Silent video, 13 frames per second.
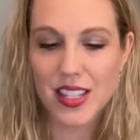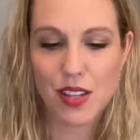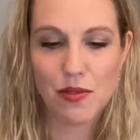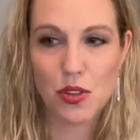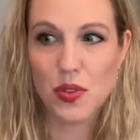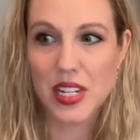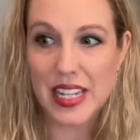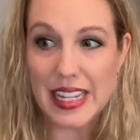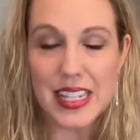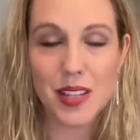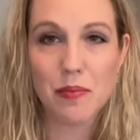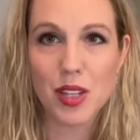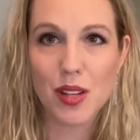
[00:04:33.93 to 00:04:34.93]
If you need
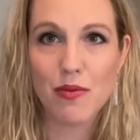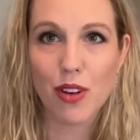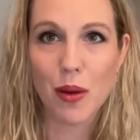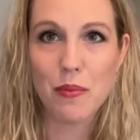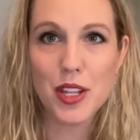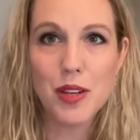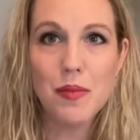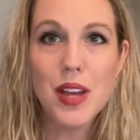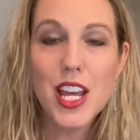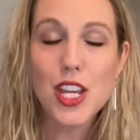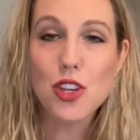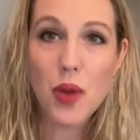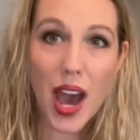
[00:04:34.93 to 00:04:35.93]
something from them,
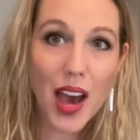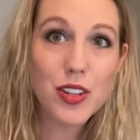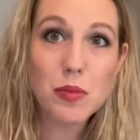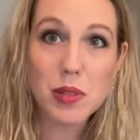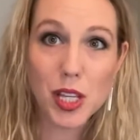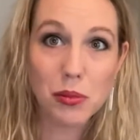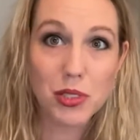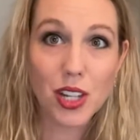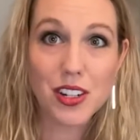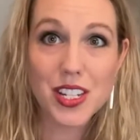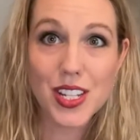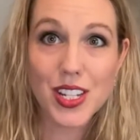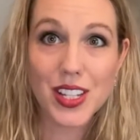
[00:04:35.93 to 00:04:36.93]
you have to be able to
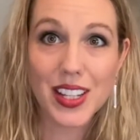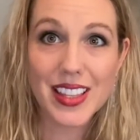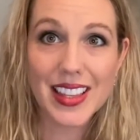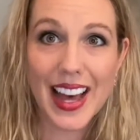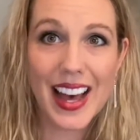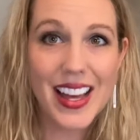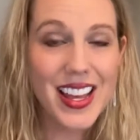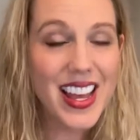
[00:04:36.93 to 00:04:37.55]
articulate that.